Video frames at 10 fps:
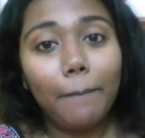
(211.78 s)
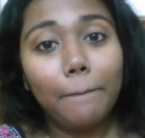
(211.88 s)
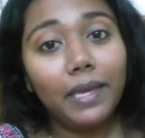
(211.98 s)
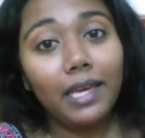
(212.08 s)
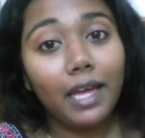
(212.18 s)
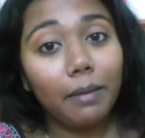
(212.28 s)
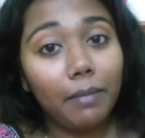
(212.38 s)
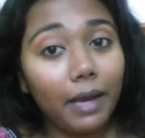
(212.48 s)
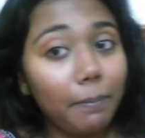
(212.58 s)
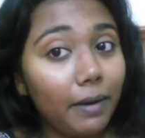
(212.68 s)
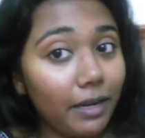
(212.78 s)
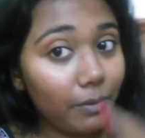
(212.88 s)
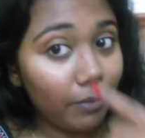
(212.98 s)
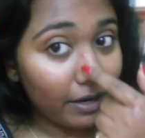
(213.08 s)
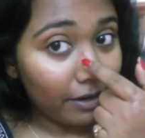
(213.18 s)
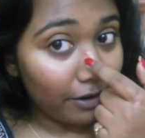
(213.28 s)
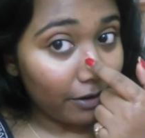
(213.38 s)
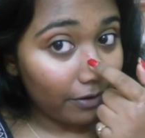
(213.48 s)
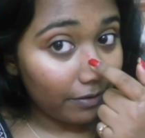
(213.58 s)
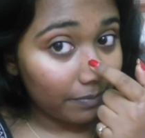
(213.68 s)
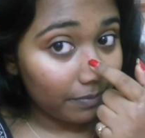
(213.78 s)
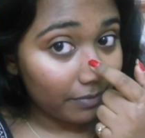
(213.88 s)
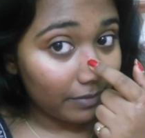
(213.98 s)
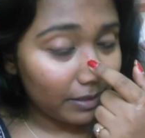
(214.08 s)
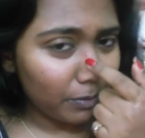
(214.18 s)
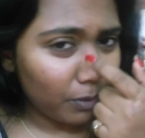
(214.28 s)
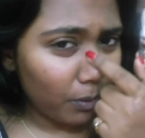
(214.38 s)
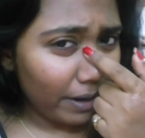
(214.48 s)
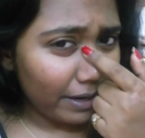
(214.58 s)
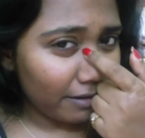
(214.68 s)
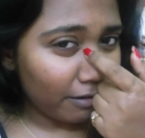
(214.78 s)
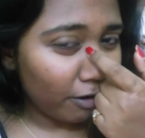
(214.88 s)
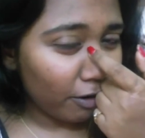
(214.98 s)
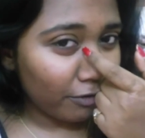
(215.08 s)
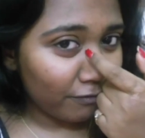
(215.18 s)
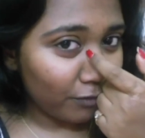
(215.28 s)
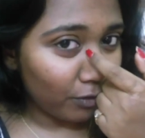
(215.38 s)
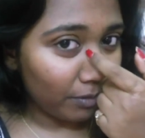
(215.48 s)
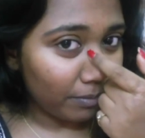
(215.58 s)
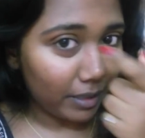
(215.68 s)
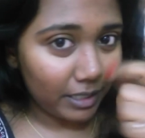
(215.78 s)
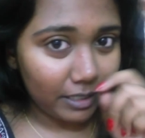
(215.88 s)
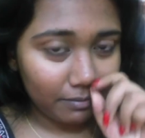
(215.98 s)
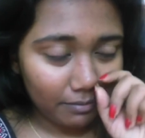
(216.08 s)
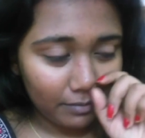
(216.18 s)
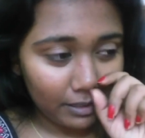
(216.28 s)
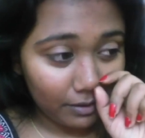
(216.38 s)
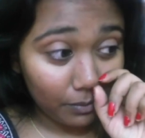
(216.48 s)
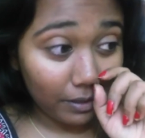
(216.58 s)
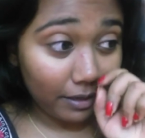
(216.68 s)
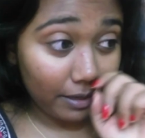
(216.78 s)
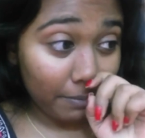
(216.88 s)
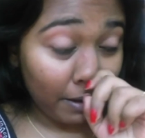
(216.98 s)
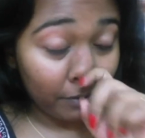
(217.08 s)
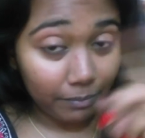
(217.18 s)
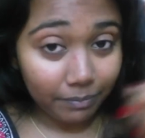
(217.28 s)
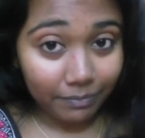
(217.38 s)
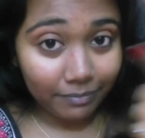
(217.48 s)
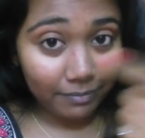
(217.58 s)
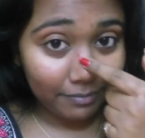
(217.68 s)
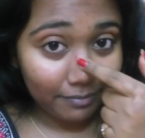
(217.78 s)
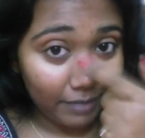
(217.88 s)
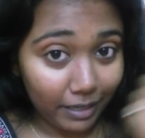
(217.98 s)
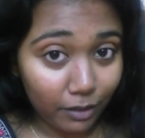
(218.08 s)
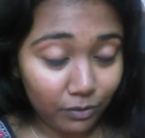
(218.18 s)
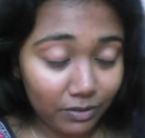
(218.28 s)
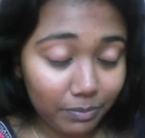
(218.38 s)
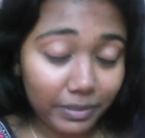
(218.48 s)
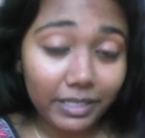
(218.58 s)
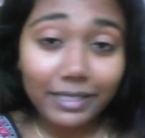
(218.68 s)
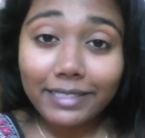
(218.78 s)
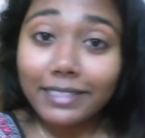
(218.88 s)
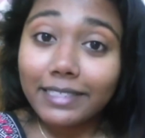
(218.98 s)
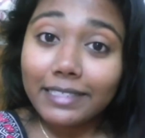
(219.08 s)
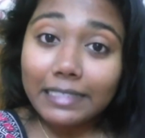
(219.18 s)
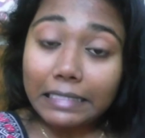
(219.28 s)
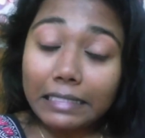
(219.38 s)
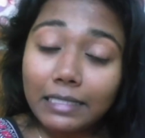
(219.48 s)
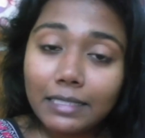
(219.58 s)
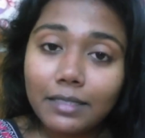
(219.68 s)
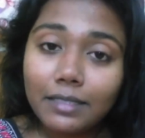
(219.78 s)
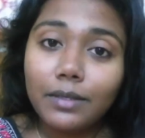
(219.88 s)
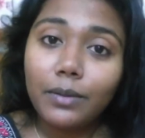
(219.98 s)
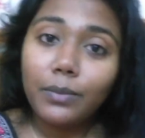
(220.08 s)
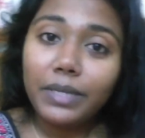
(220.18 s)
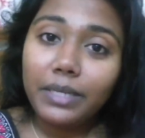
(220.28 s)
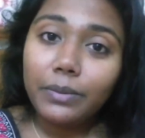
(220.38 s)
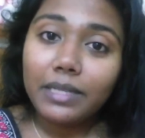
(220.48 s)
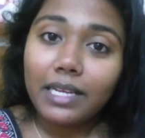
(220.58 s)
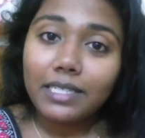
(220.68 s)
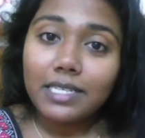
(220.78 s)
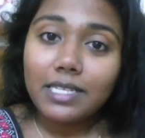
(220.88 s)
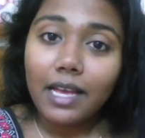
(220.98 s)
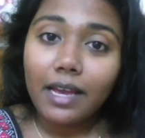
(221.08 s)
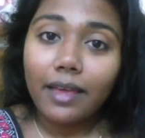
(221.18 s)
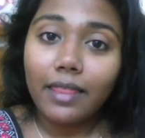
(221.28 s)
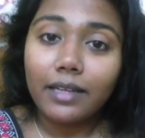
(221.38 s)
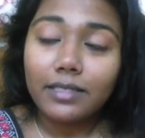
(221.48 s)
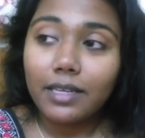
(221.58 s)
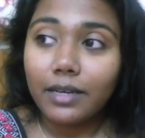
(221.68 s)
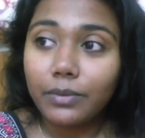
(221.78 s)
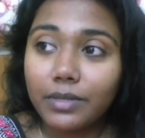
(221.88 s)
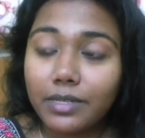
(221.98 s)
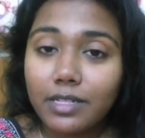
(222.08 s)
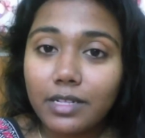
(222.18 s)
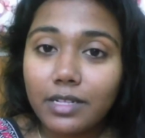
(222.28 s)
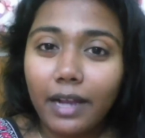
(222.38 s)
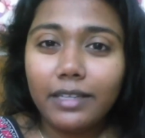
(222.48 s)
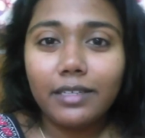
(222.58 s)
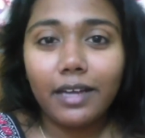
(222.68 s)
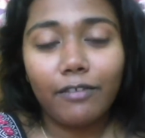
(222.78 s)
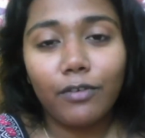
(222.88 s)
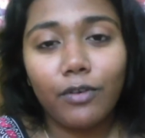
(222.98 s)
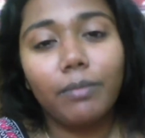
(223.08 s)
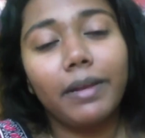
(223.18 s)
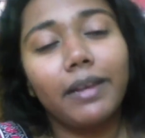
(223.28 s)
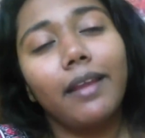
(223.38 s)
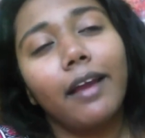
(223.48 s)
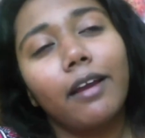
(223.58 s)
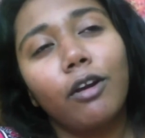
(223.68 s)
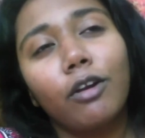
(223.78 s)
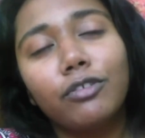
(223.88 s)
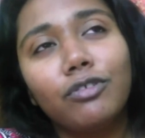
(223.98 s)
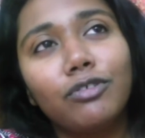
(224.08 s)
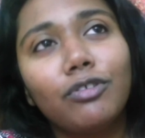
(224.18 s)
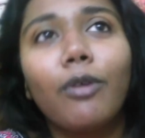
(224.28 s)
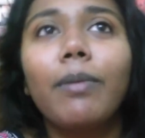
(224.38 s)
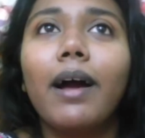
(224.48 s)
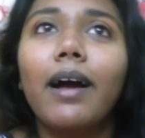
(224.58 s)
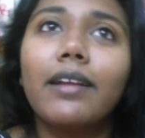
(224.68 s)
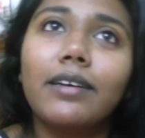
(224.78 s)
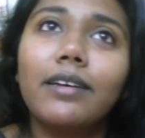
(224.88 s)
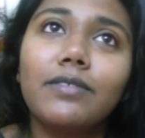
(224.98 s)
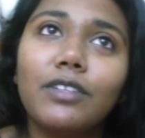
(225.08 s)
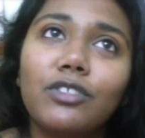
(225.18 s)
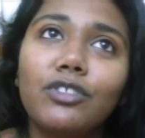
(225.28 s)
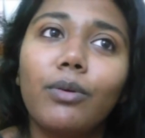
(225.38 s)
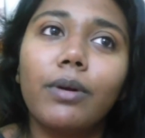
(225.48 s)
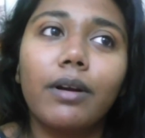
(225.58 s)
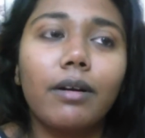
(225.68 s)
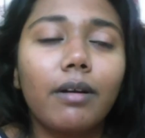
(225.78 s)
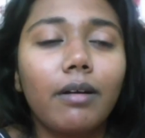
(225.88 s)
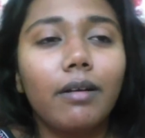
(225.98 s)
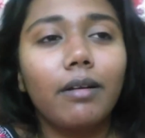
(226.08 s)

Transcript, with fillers: Me and my buddy right here, it's quite hurtful buddy. It doesn't want to come out of my nose, but we would like to say that today was kind of tireful. My neck hurts so bad because of the choker.